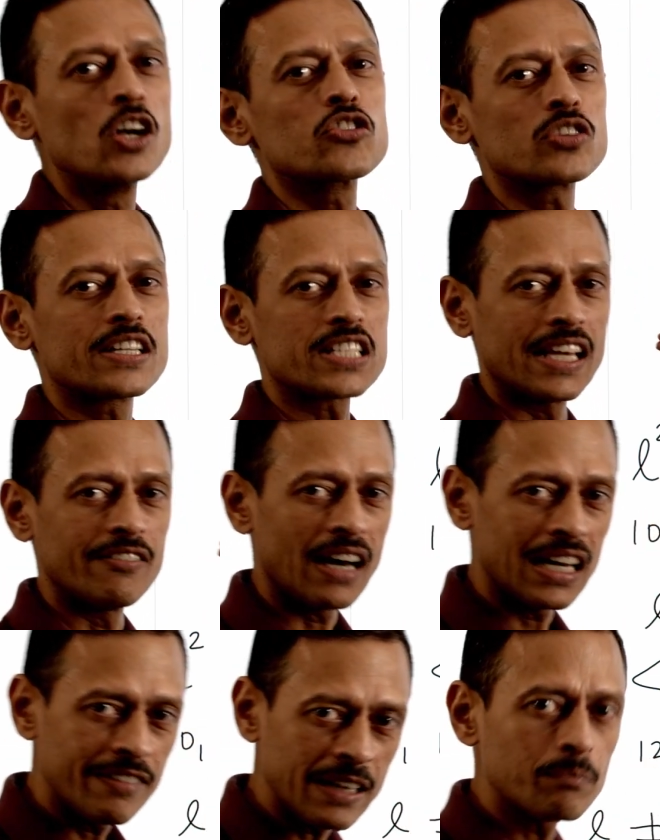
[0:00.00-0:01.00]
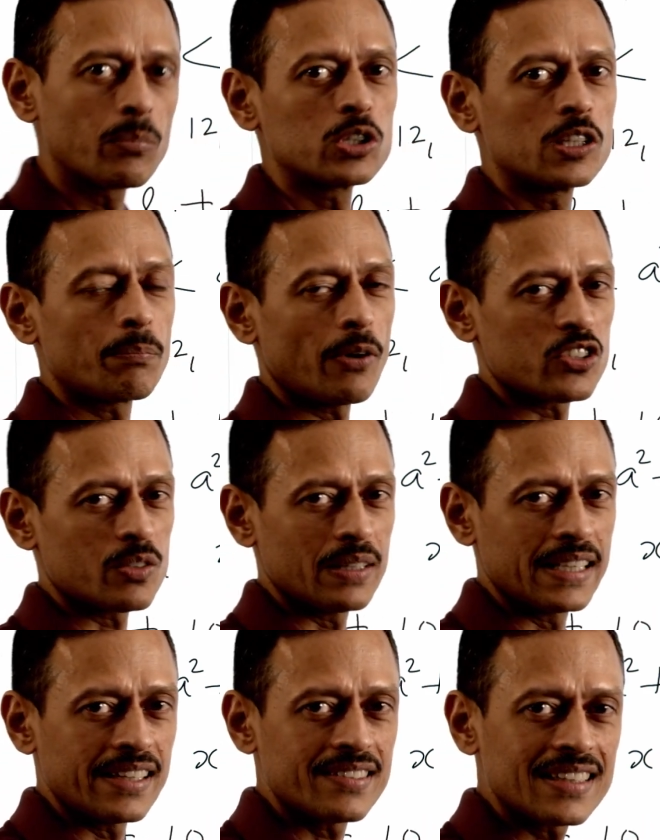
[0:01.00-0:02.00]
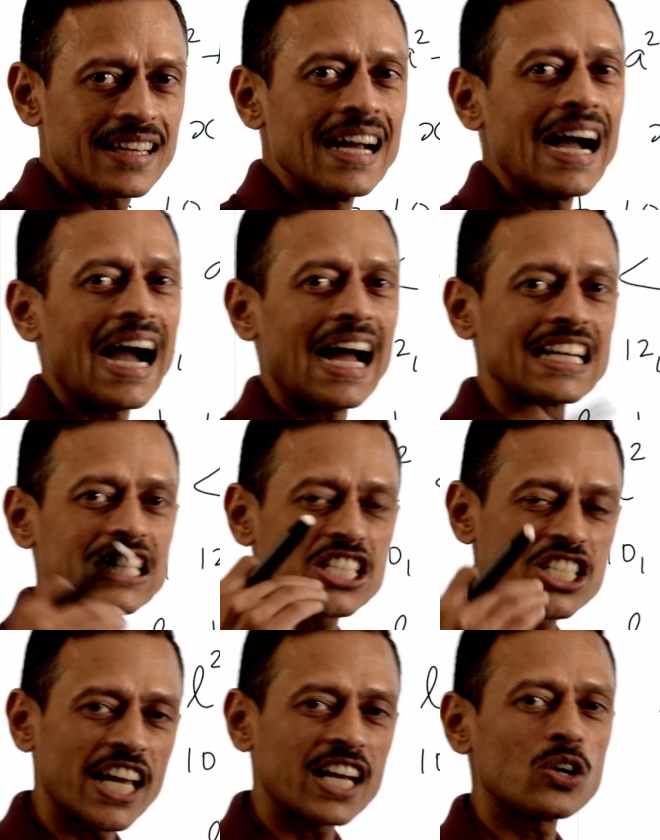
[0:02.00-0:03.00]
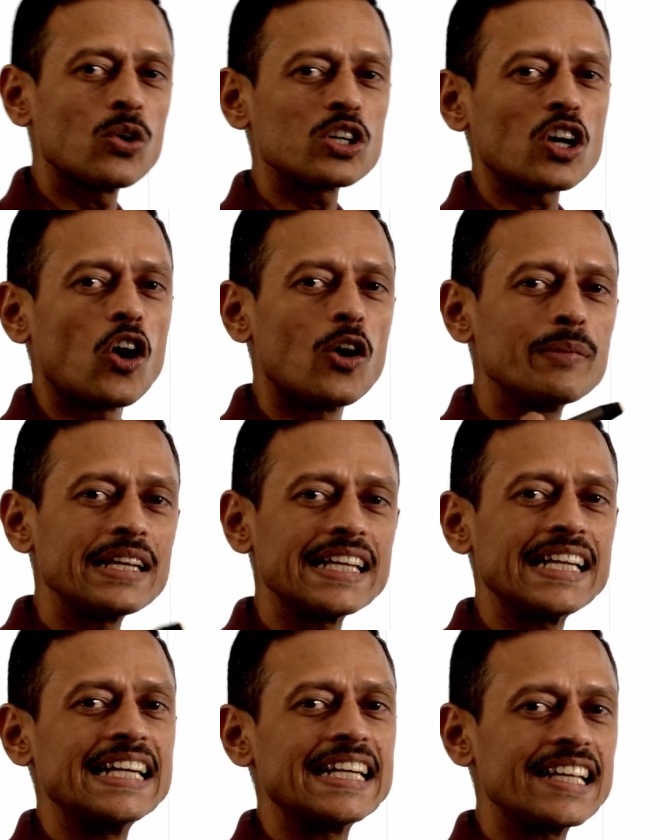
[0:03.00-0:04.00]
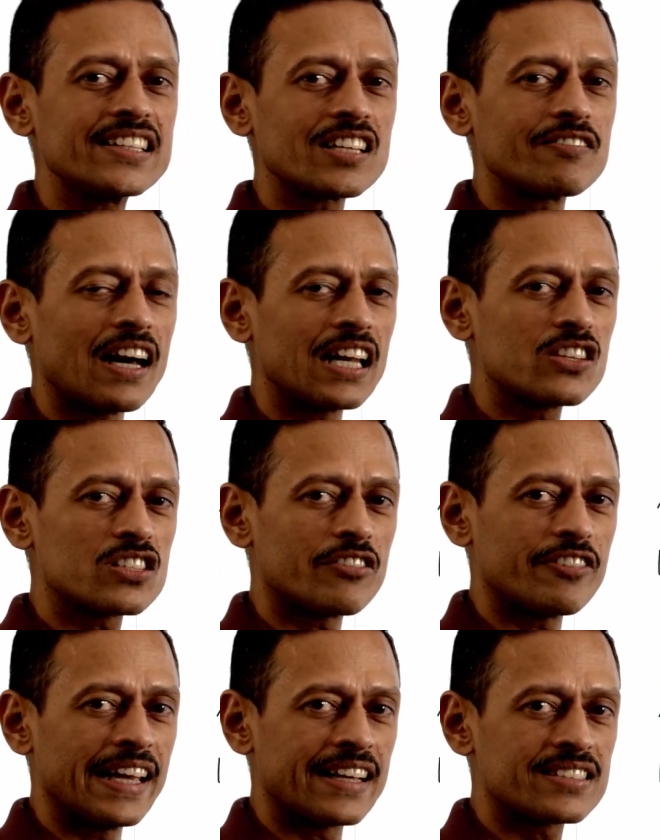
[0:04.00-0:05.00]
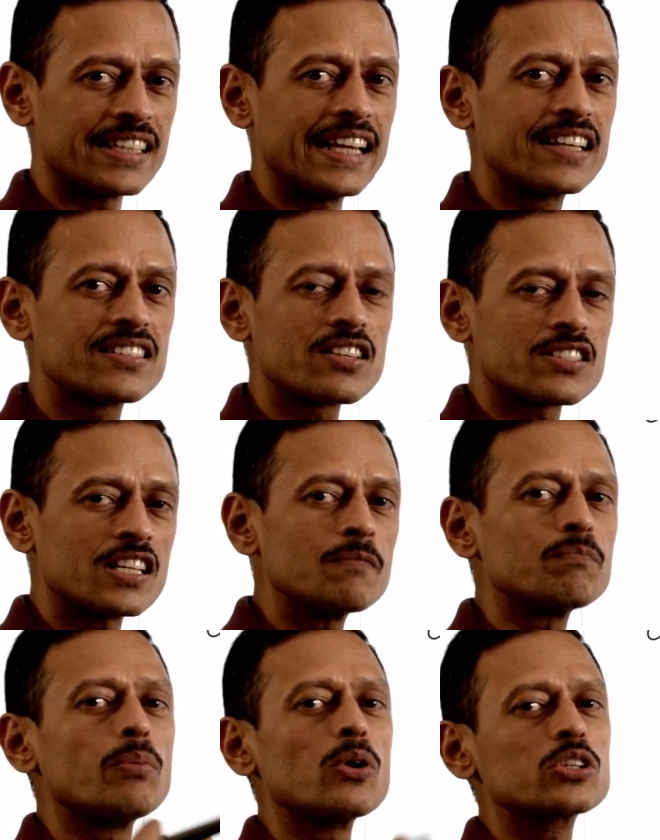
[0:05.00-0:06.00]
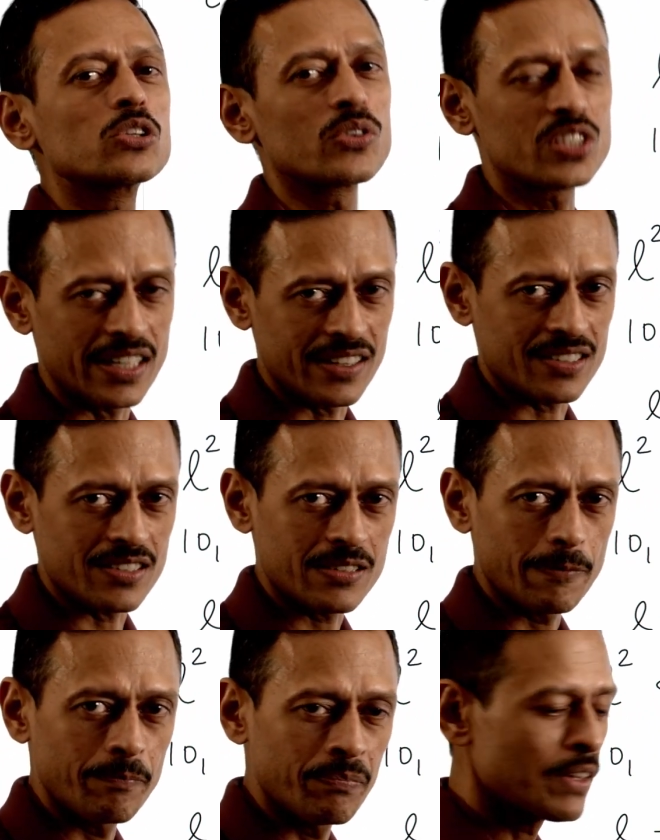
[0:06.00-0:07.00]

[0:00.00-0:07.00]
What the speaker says: So let's evaluate both the possibilities and check out how many integer values of x exist in both those cases.